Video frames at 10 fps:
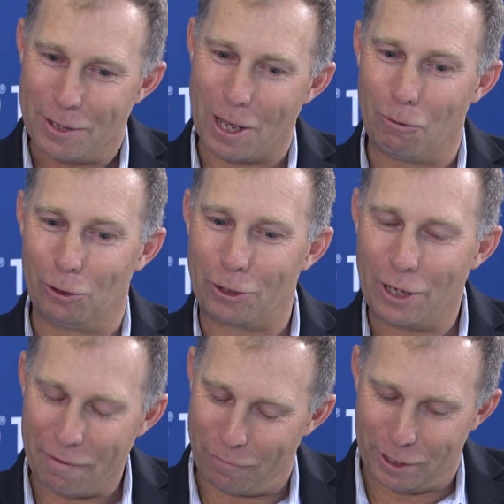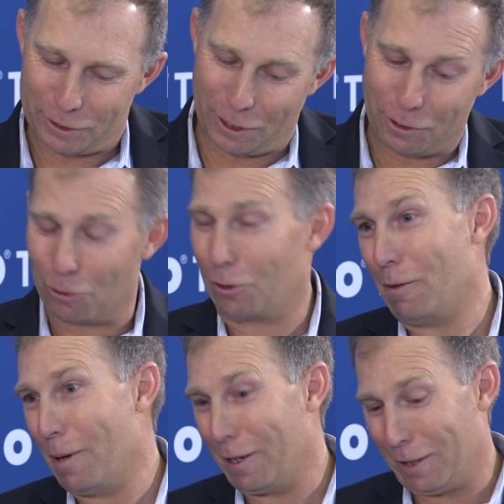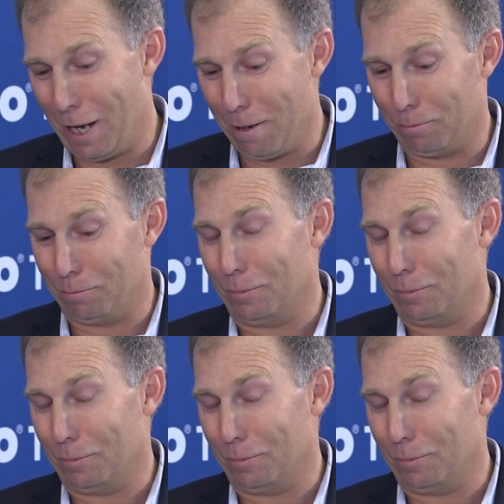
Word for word: that we're looking at first. So you're talking about um,